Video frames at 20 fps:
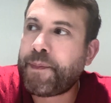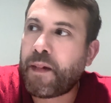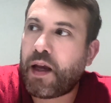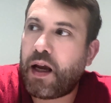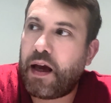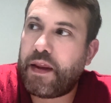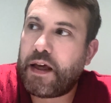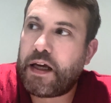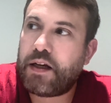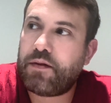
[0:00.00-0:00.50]

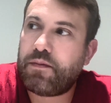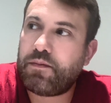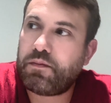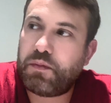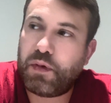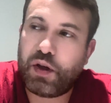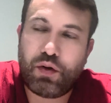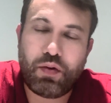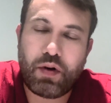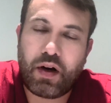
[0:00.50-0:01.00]
and then
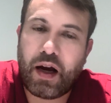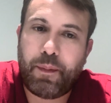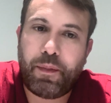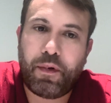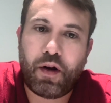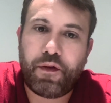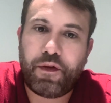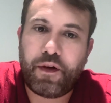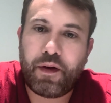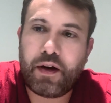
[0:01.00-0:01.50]
we do a
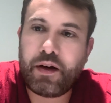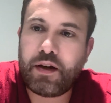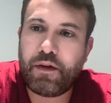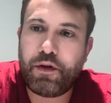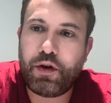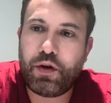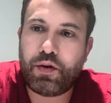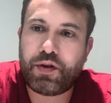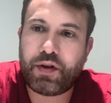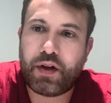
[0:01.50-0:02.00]
couple of
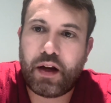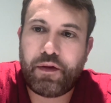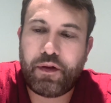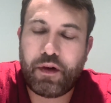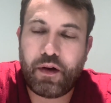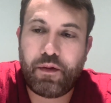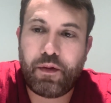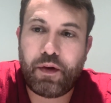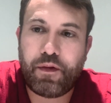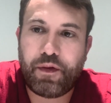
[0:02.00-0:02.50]
interviews, and
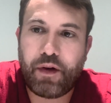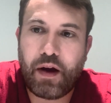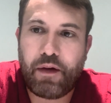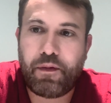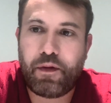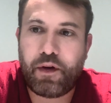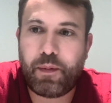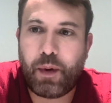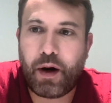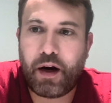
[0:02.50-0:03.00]
if
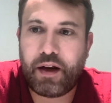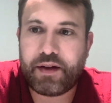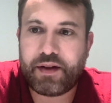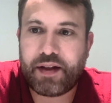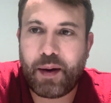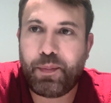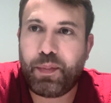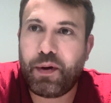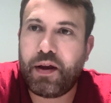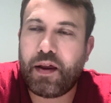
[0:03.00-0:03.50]
everybody's
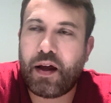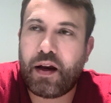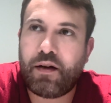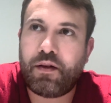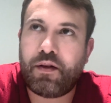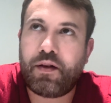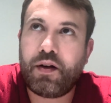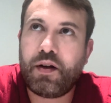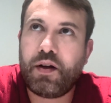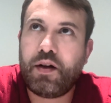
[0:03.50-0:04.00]
happy,
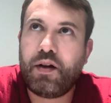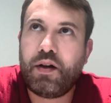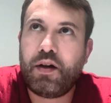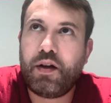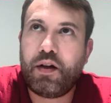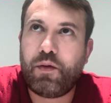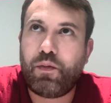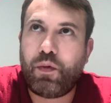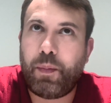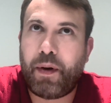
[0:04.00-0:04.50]
then
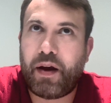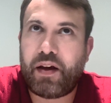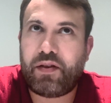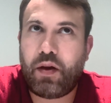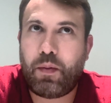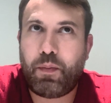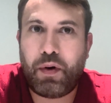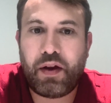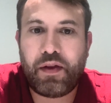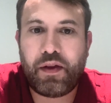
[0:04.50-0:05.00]
we
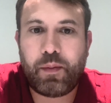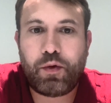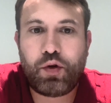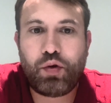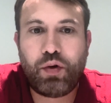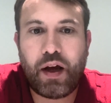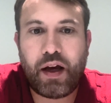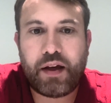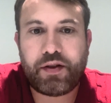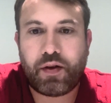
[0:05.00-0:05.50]
basically bring them
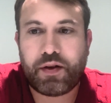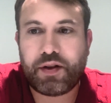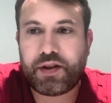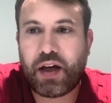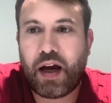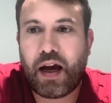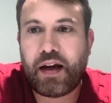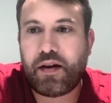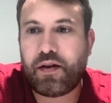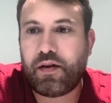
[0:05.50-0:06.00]
2 days on
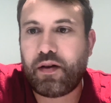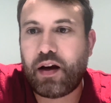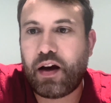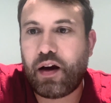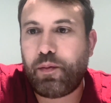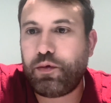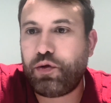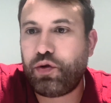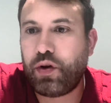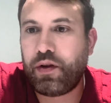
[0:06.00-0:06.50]
site.
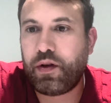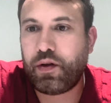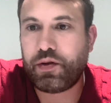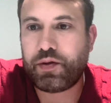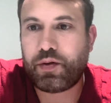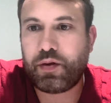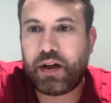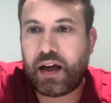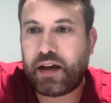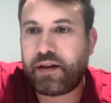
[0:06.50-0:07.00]
During those
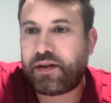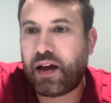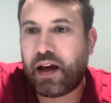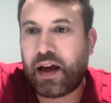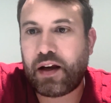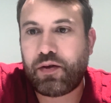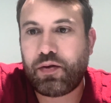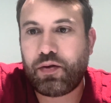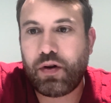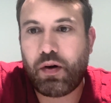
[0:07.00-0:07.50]
2 days, they
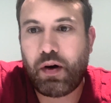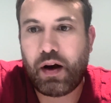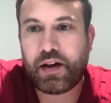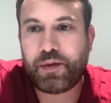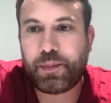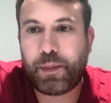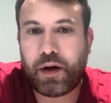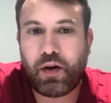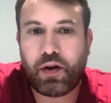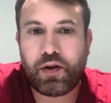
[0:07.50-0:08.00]
get to know us,
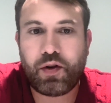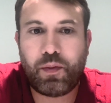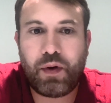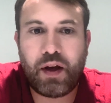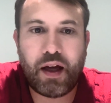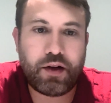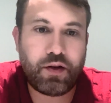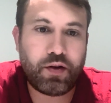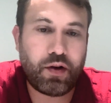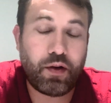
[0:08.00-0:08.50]
but also we
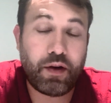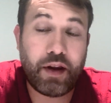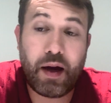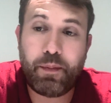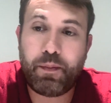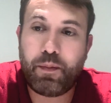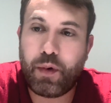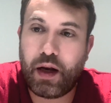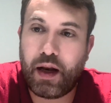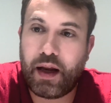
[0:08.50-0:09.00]
get to know
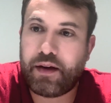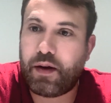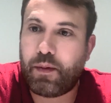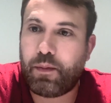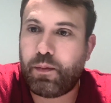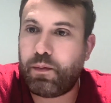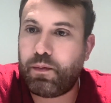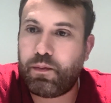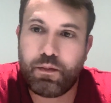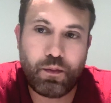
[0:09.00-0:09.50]
them. We let
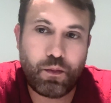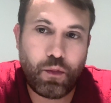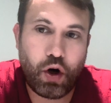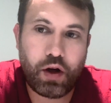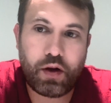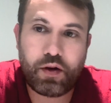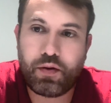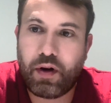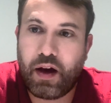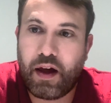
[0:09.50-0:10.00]
them
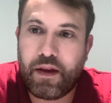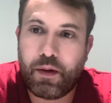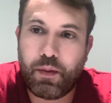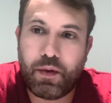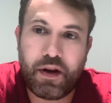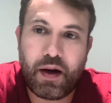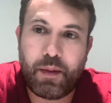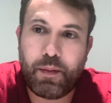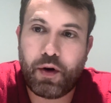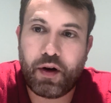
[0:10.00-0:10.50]
work together
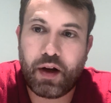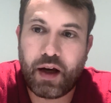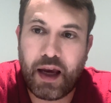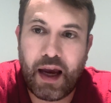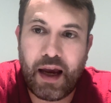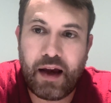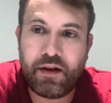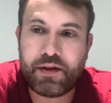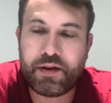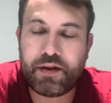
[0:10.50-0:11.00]
with them on a
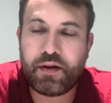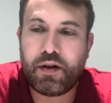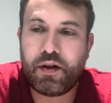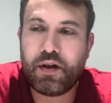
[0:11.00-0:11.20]
case.